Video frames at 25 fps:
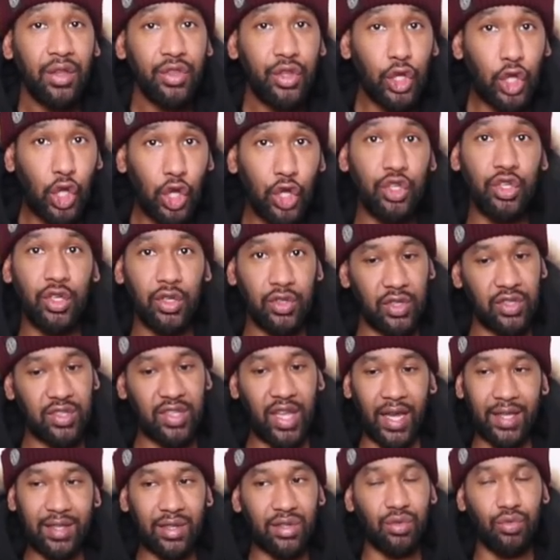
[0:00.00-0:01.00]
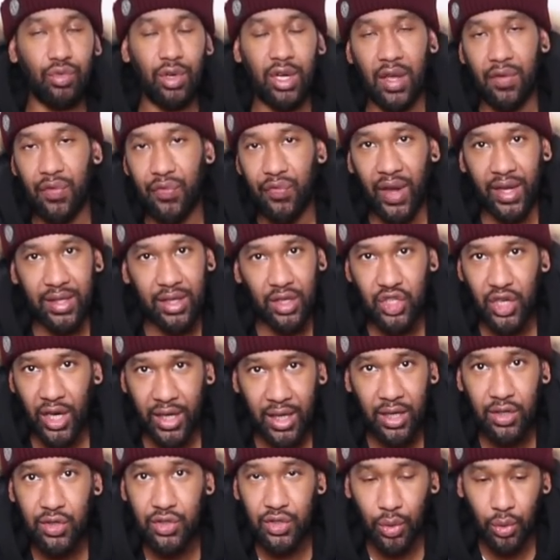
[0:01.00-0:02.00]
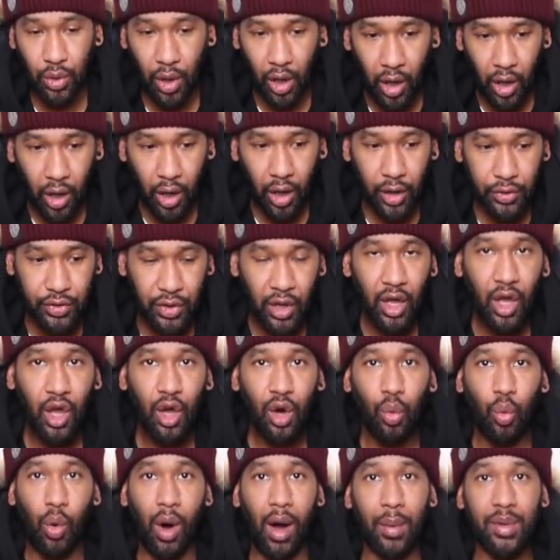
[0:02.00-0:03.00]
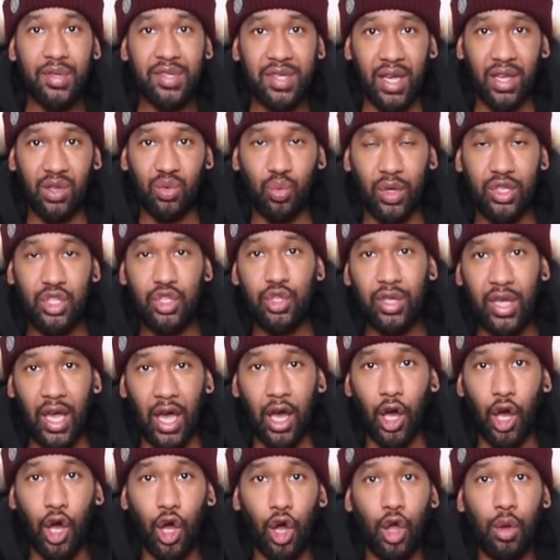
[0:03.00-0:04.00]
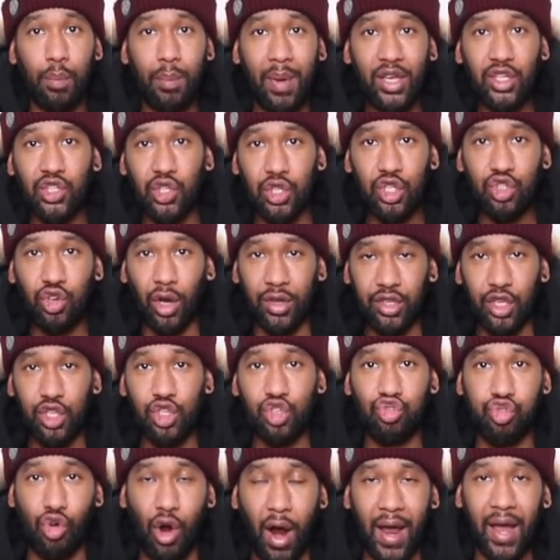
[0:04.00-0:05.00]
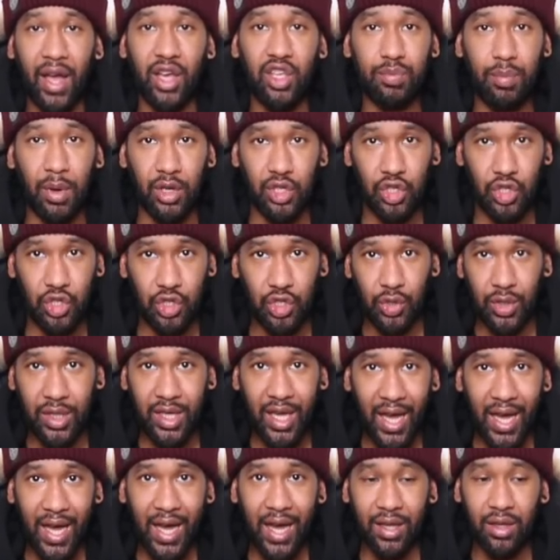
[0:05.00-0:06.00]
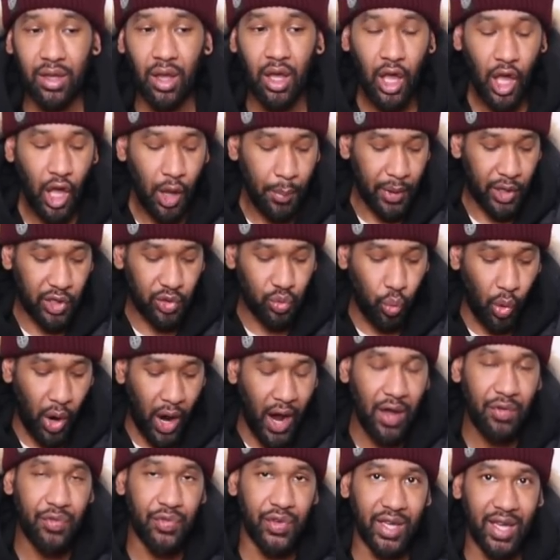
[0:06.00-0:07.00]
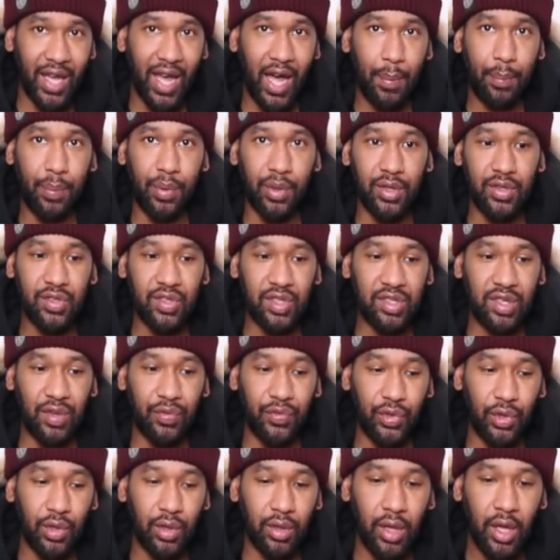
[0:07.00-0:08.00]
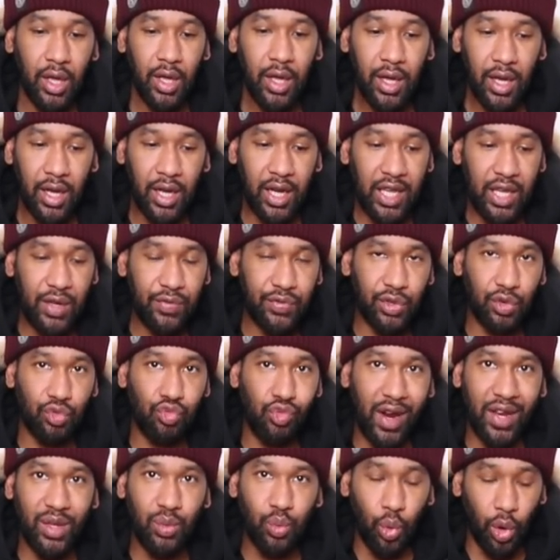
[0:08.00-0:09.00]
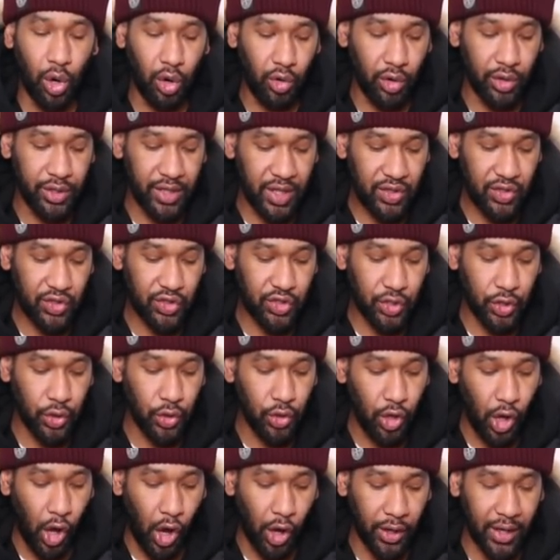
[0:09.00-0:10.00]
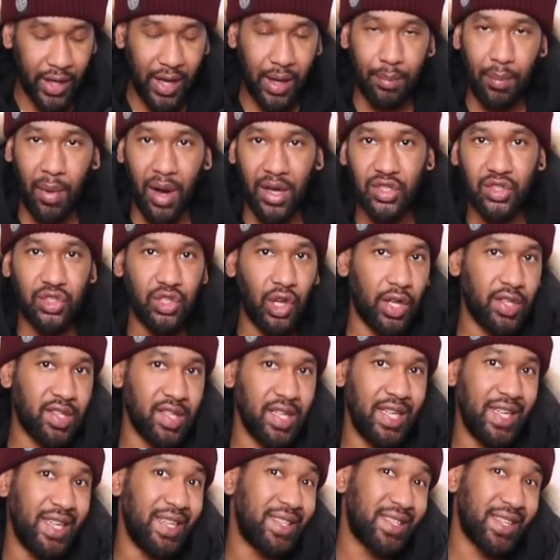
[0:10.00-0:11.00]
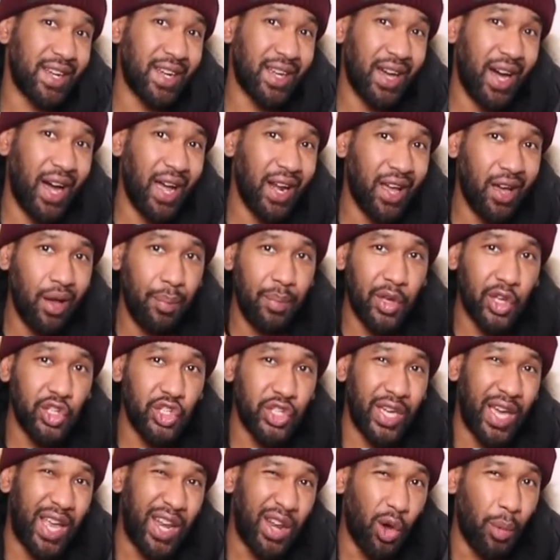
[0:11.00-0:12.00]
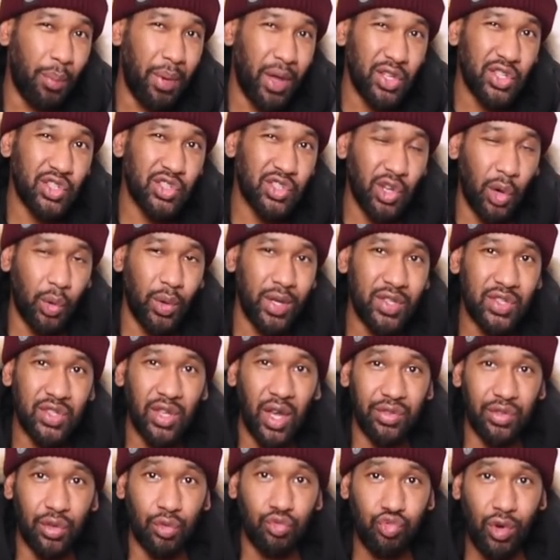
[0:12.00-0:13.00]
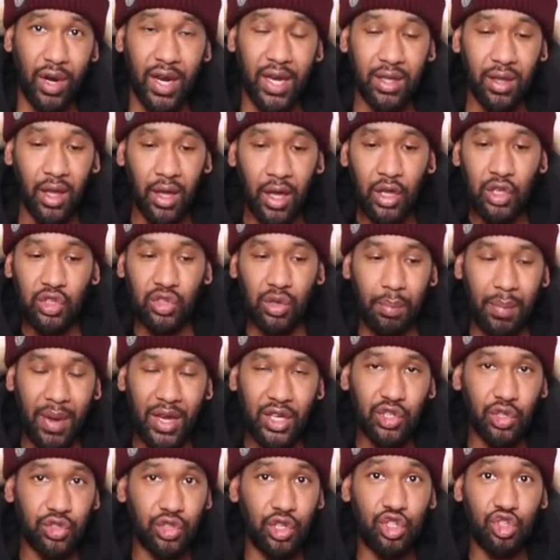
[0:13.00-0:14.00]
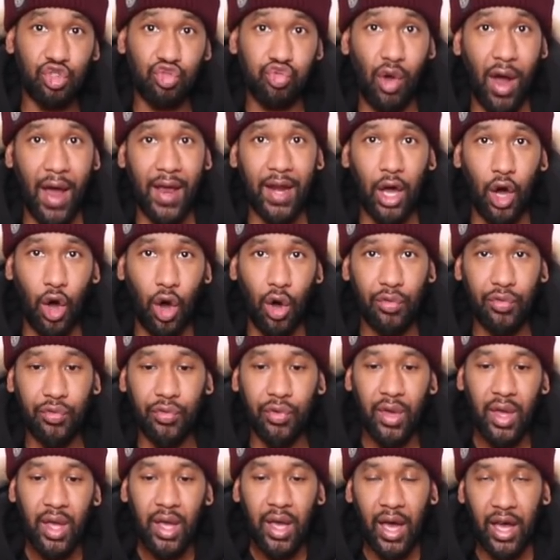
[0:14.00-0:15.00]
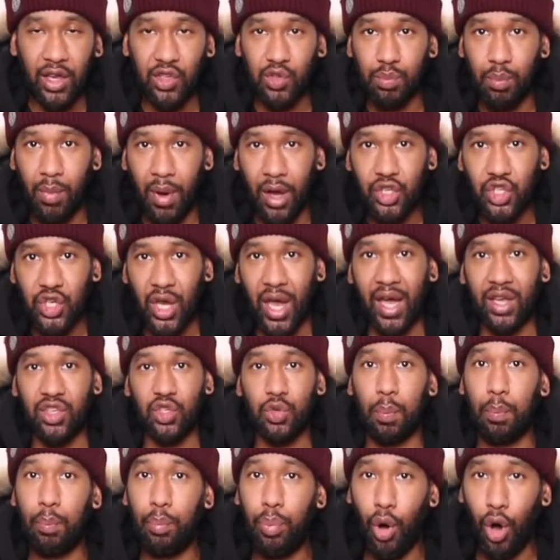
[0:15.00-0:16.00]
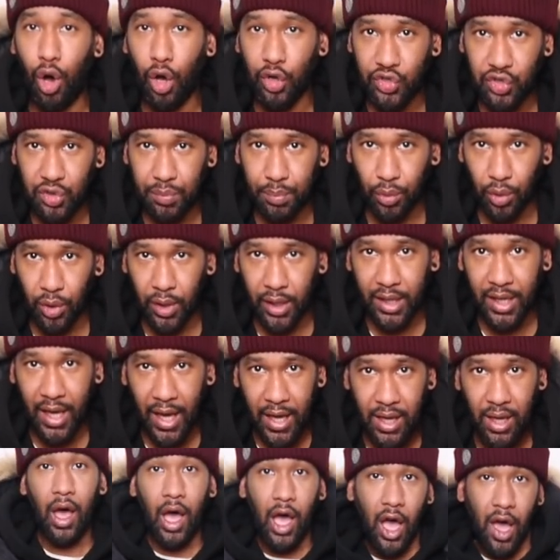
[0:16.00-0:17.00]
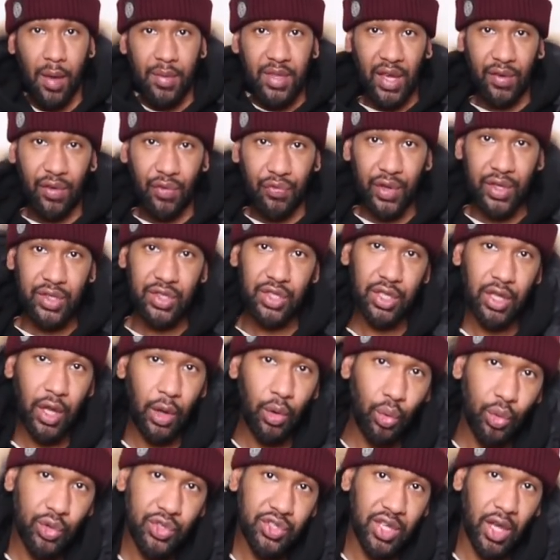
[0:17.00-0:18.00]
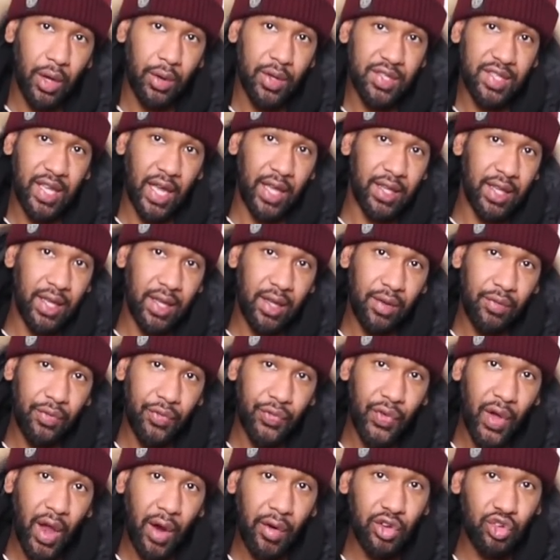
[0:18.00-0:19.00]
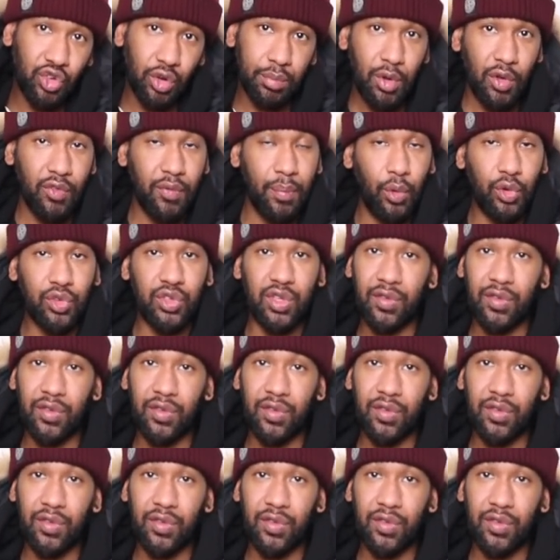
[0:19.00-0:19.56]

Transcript: The good news is that it doesn't really affect the jacket too hard. What I would say is when you get home, make sure you try to dry it as much as you can, because what I think happens is if you leave the rainwater on this too long, it might start to eat into the color because you get a little bit of salt inside the rain. So make sure to dry that off as much as possible, okay? The other thing to note also is that the fur is removable.